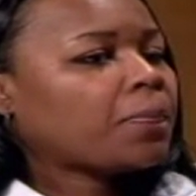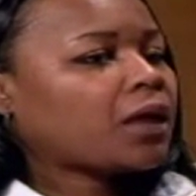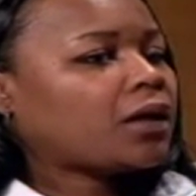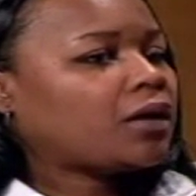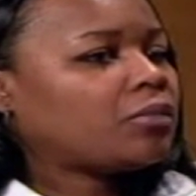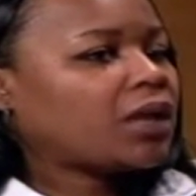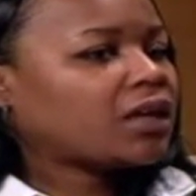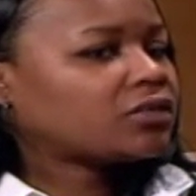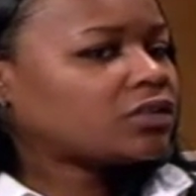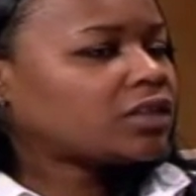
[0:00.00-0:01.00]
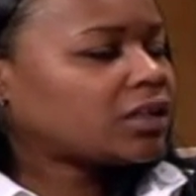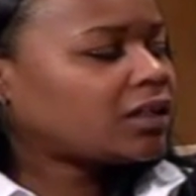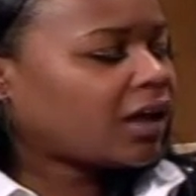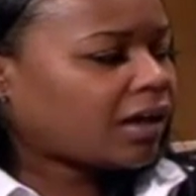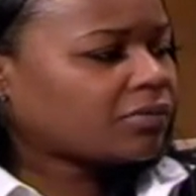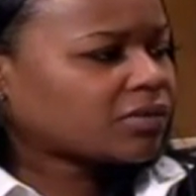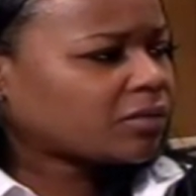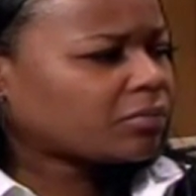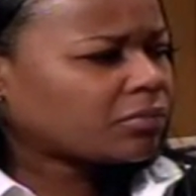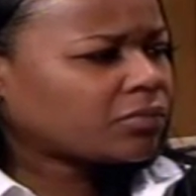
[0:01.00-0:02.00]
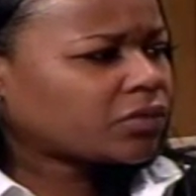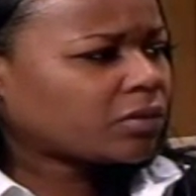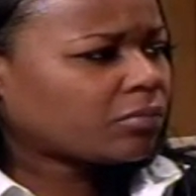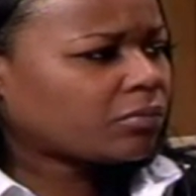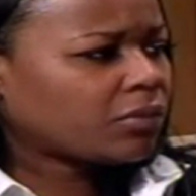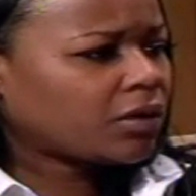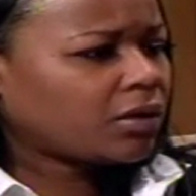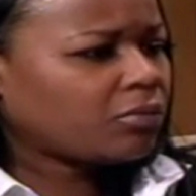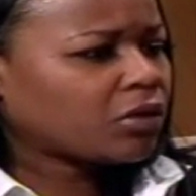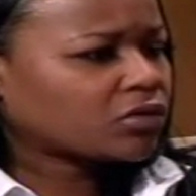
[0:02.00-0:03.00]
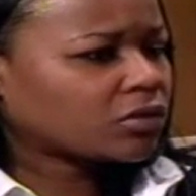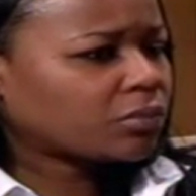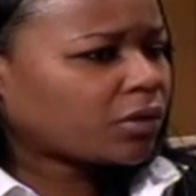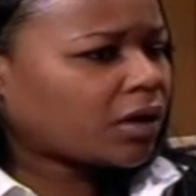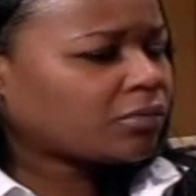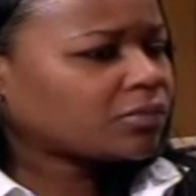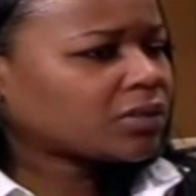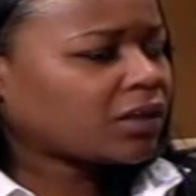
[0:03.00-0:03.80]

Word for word: um, as she did have some some emotional problems.